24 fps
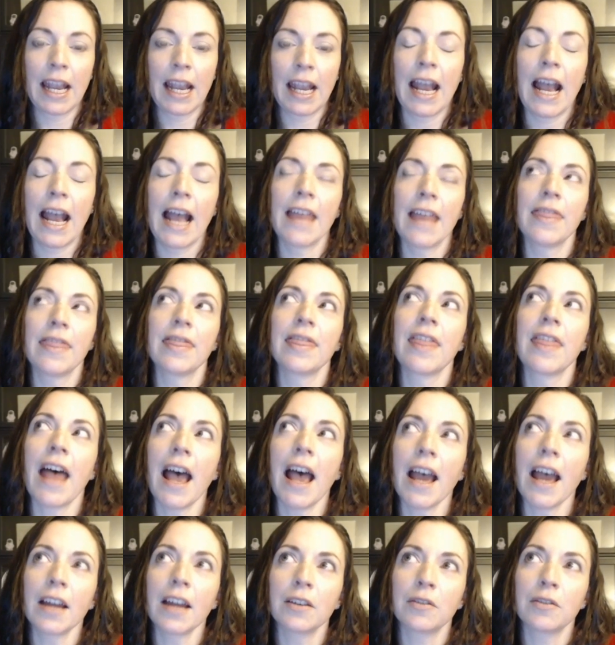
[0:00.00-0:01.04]
And
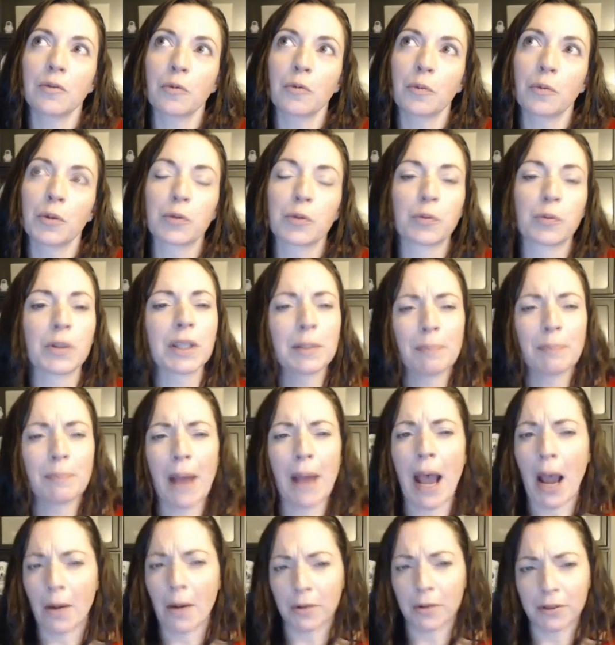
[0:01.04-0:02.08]
that was really
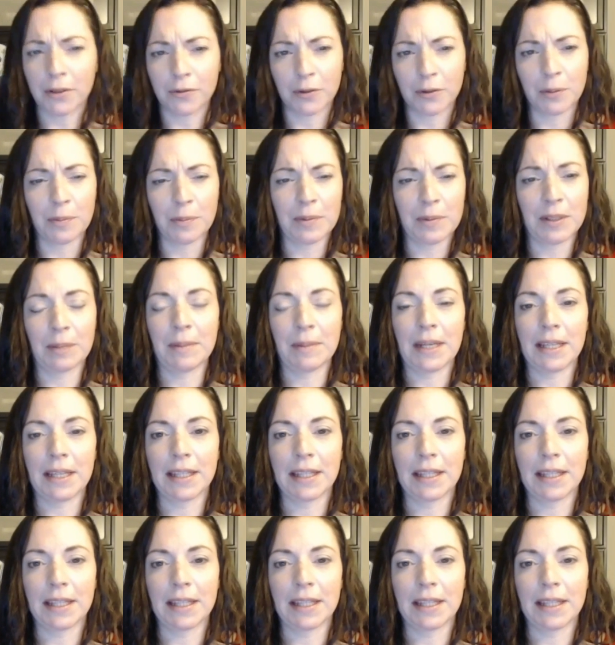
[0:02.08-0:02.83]
powerful to me,